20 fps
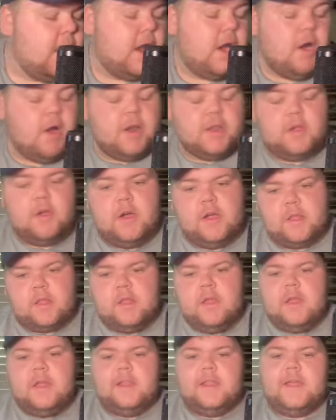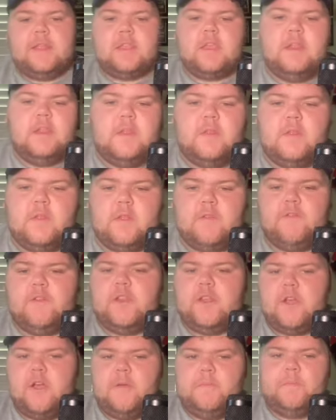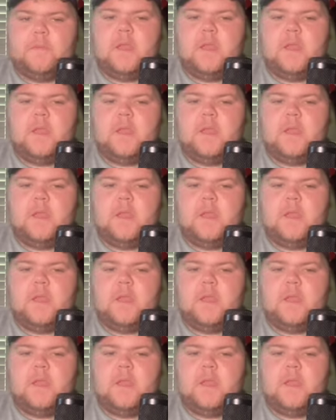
All right, guys, let's get into this video.